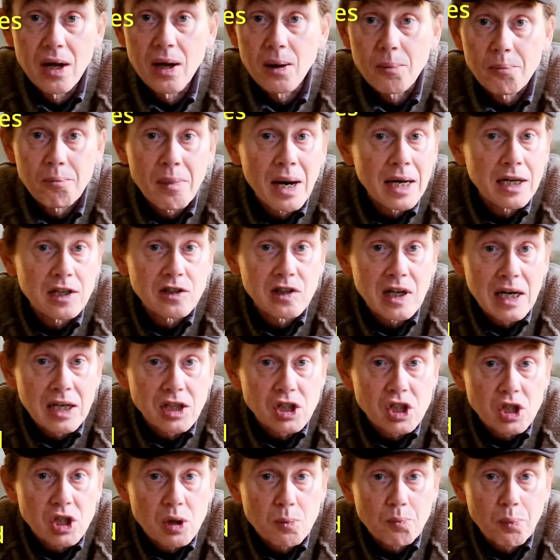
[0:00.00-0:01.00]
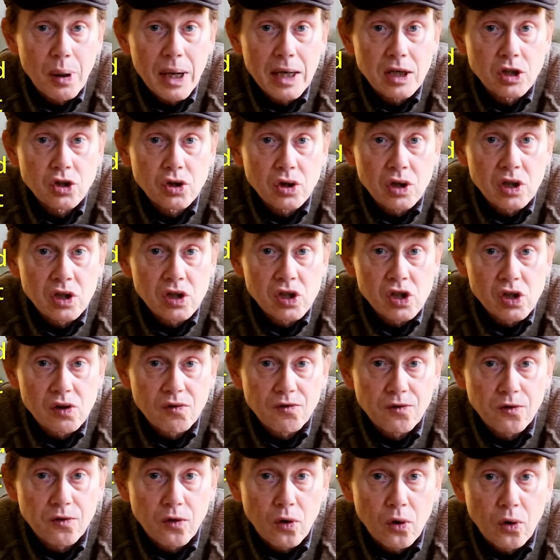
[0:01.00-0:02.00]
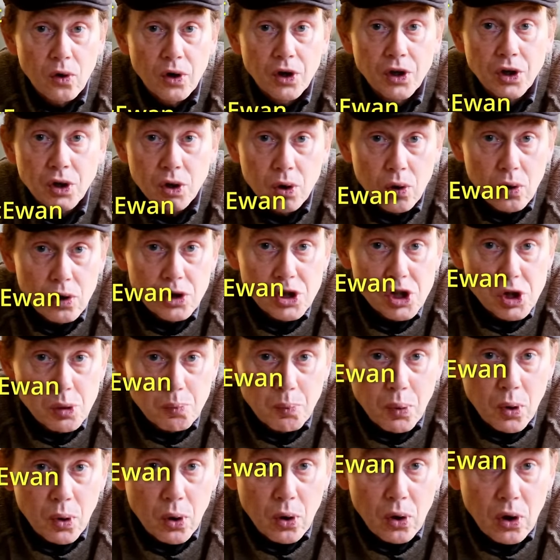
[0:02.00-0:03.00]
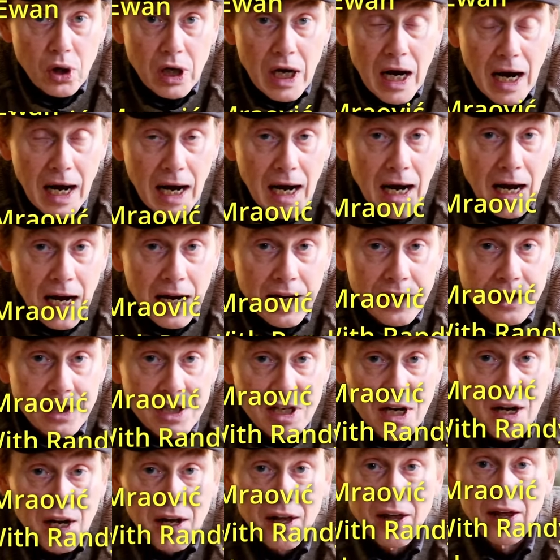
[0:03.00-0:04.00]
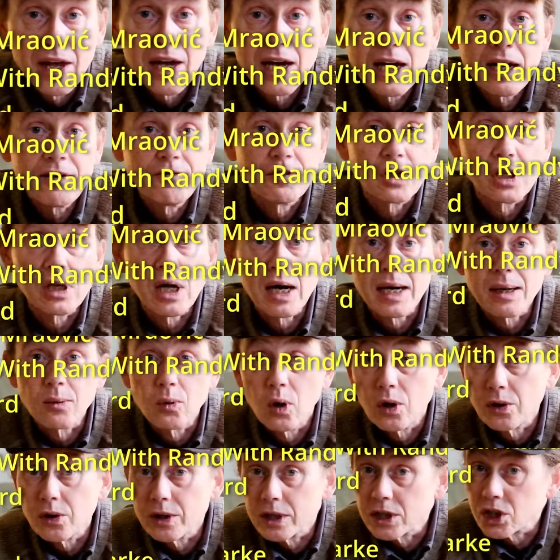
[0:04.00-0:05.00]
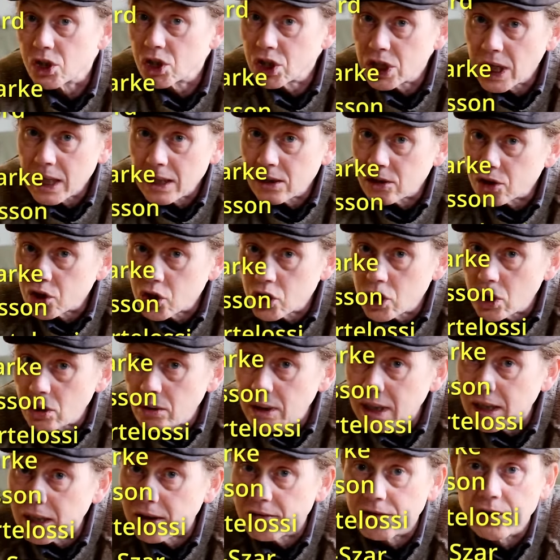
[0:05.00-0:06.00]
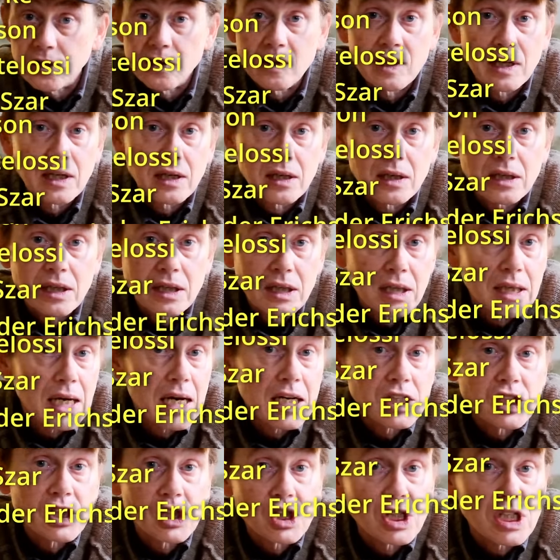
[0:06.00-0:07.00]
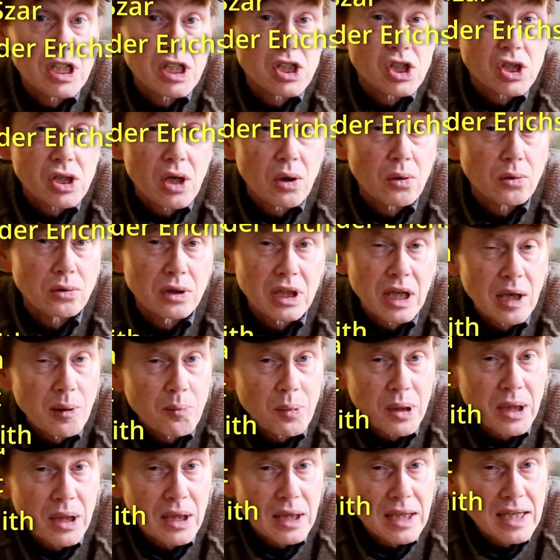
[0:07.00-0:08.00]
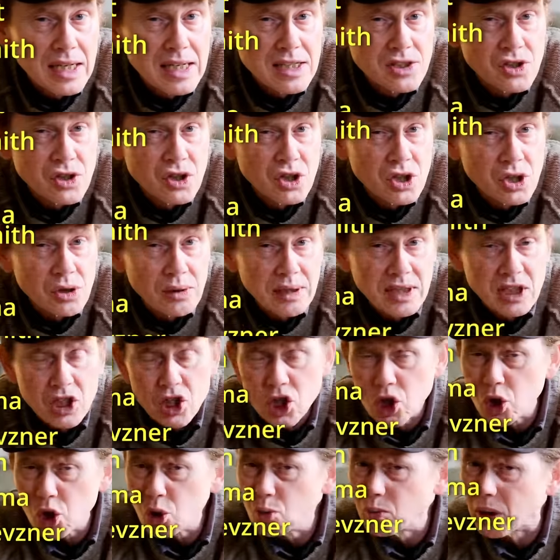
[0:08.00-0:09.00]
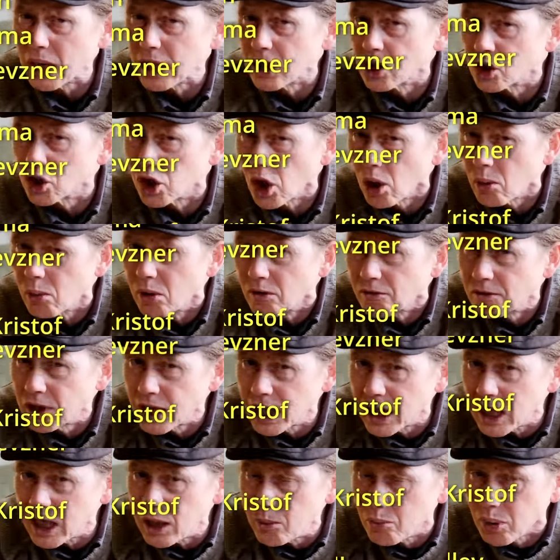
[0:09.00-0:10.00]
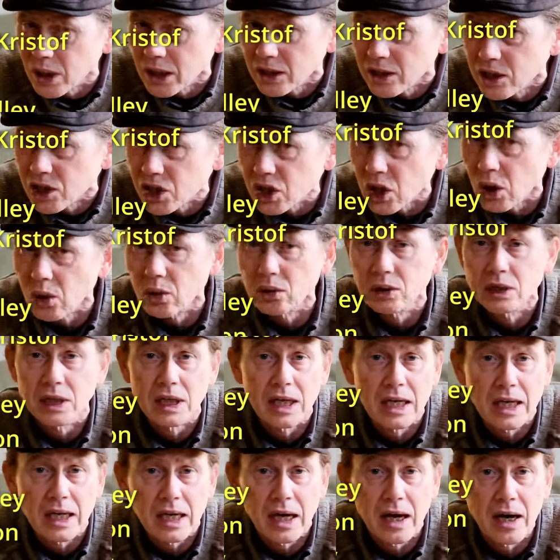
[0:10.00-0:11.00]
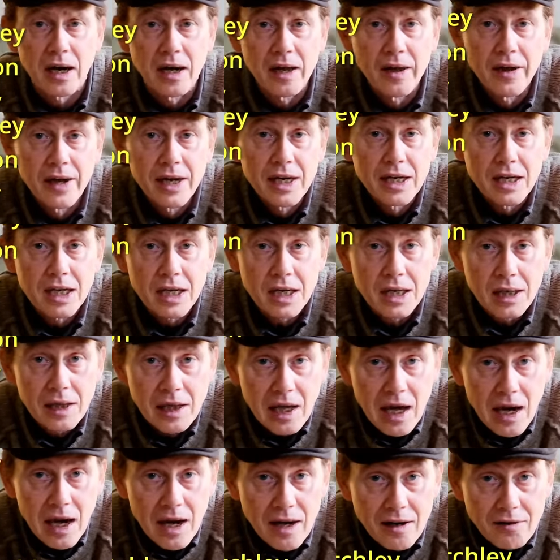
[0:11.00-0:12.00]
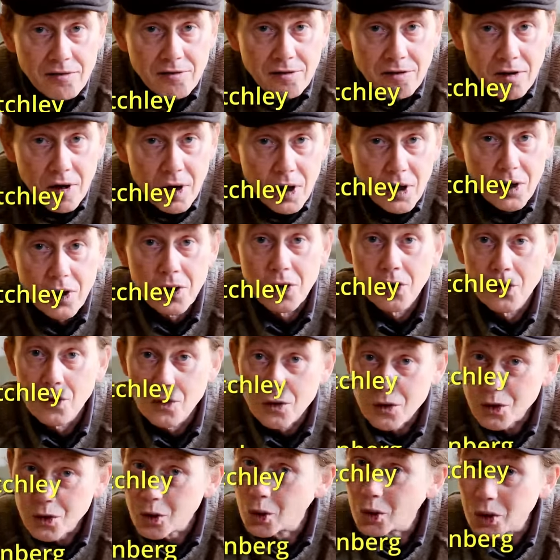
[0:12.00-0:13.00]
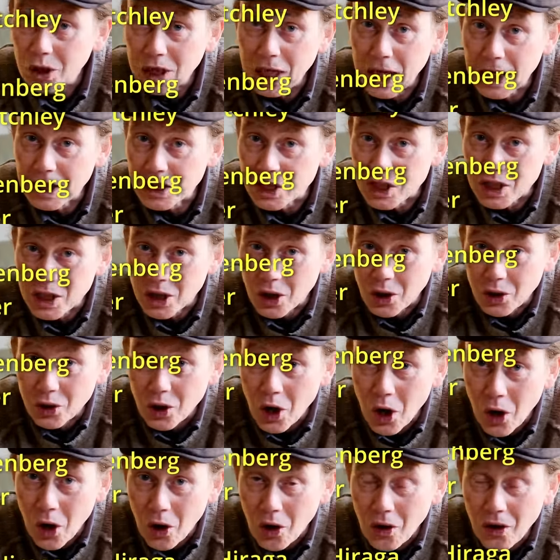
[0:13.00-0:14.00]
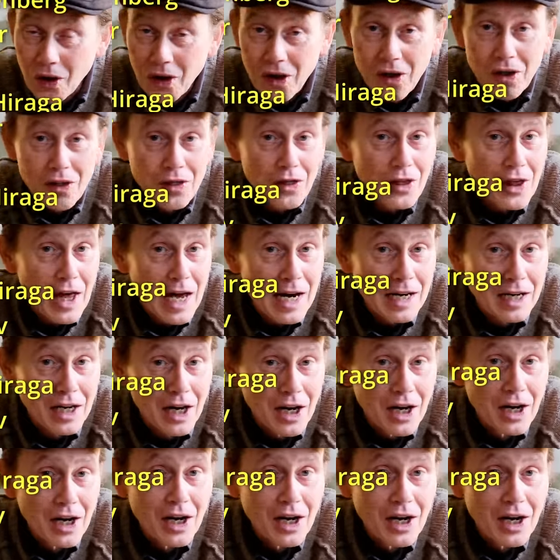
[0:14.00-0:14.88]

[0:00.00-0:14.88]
Many thanks to patrons for your support. And if you like what this channel's doing, if you think, yes, this old hippie isn't doing too bad a job of keeping this old gear alive, thoriated or not, then